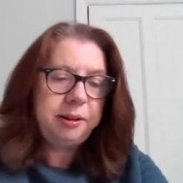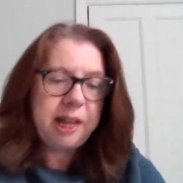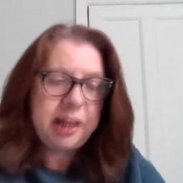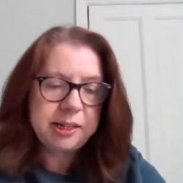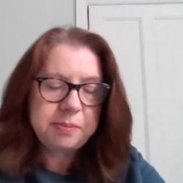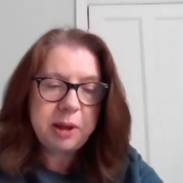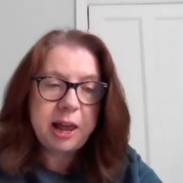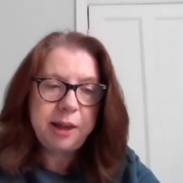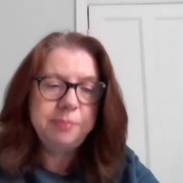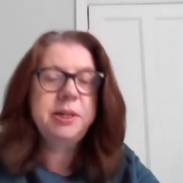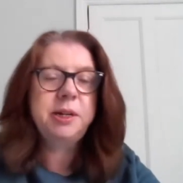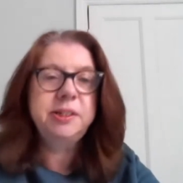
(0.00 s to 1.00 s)
And that's
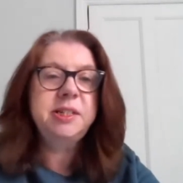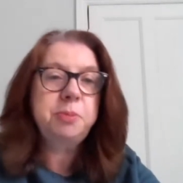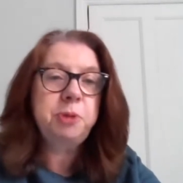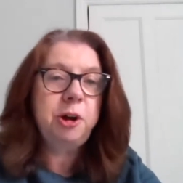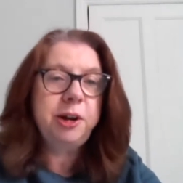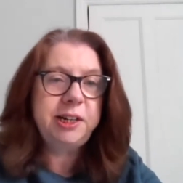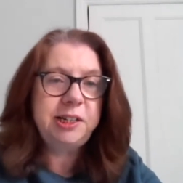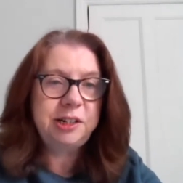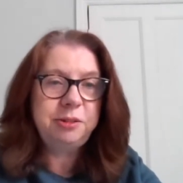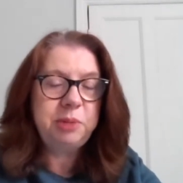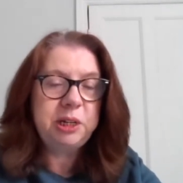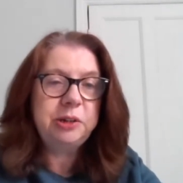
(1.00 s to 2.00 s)
perhaps
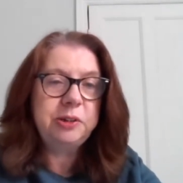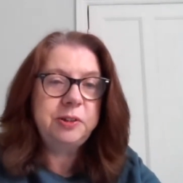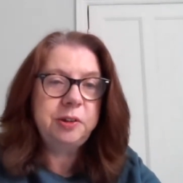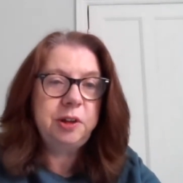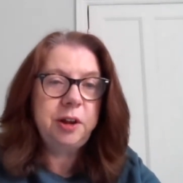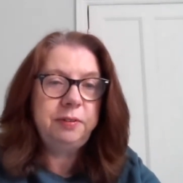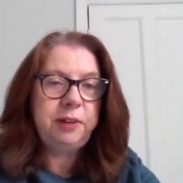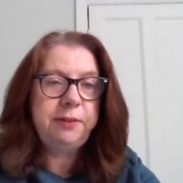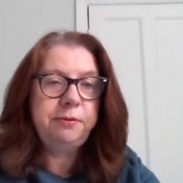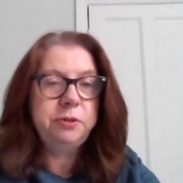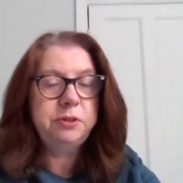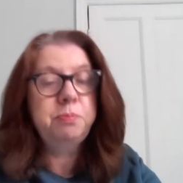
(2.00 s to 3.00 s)
unsurprising because of the kind of
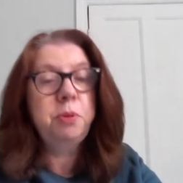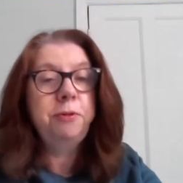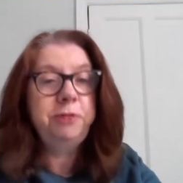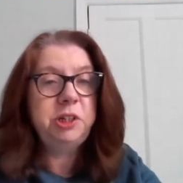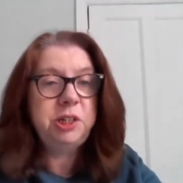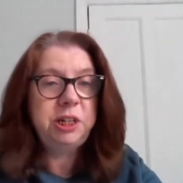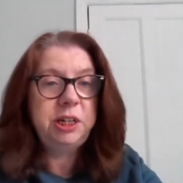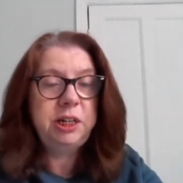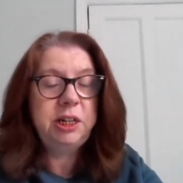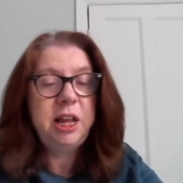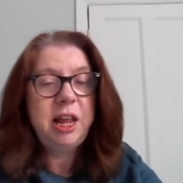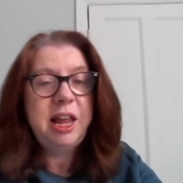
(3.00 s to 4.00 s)
levels of
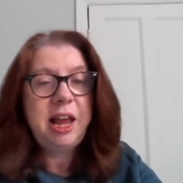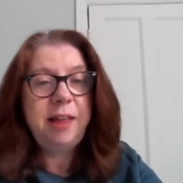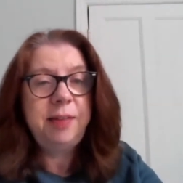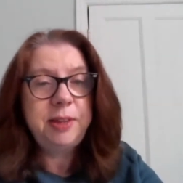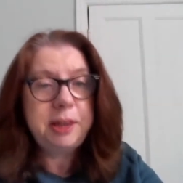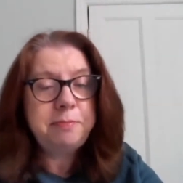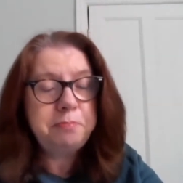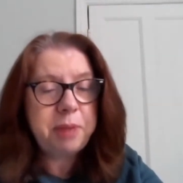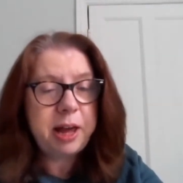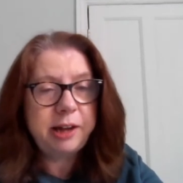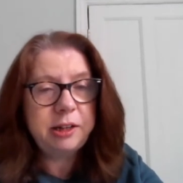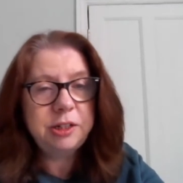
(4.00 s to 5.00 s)
poverty and the
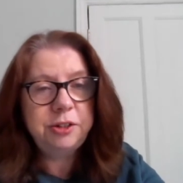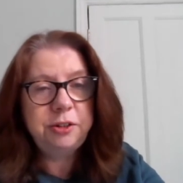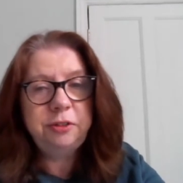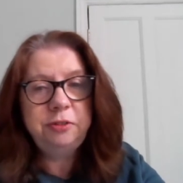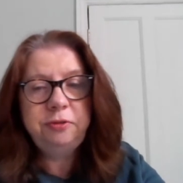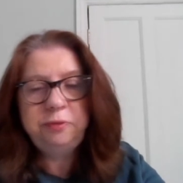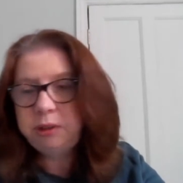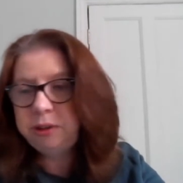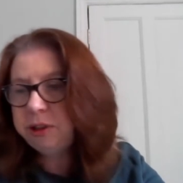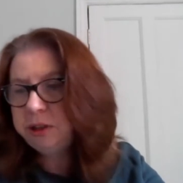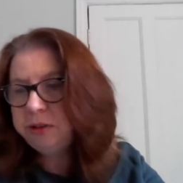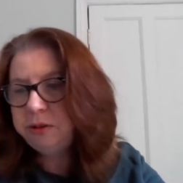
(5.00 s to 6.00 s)
impact of,
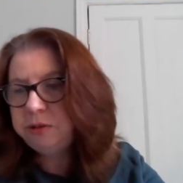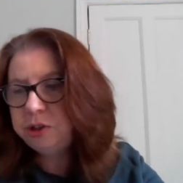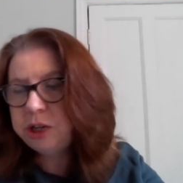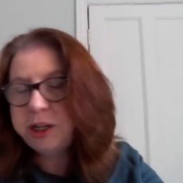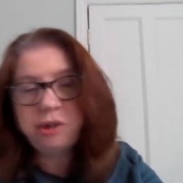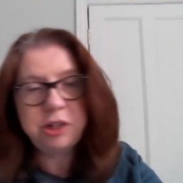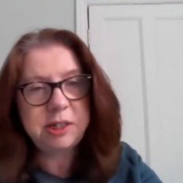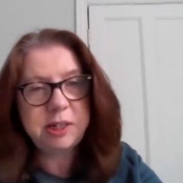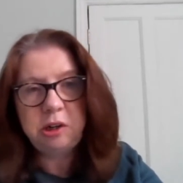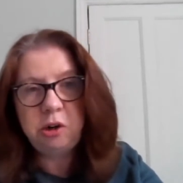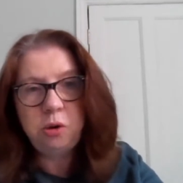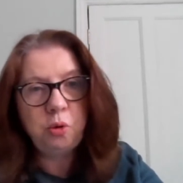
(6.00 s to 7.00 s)
changes
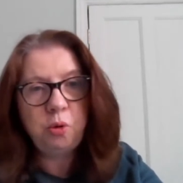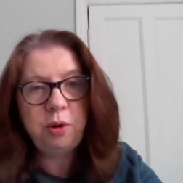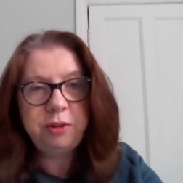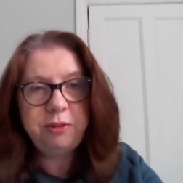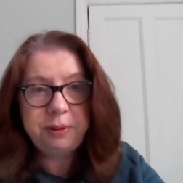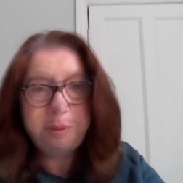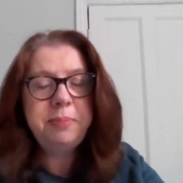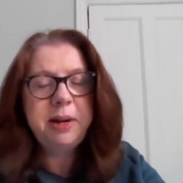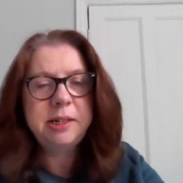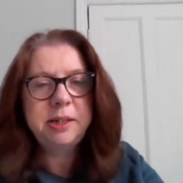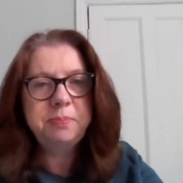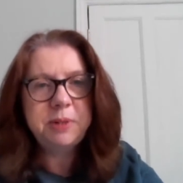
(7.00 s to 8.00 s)
in law have
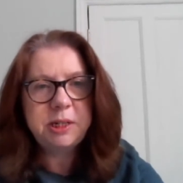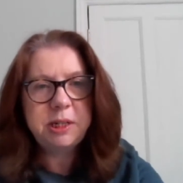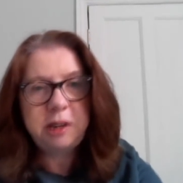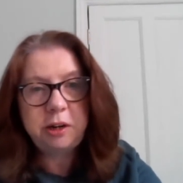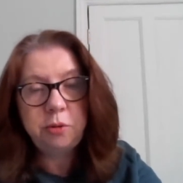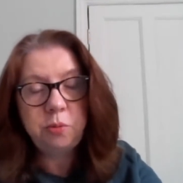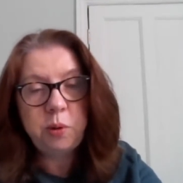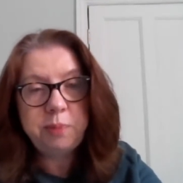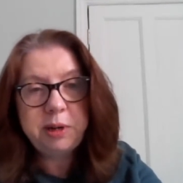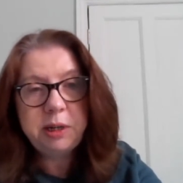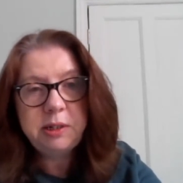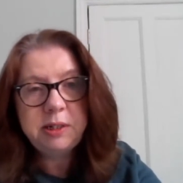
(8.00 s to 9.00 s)
impacted particularly on
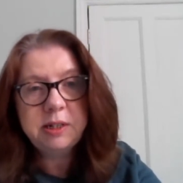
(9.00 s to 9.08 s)
women.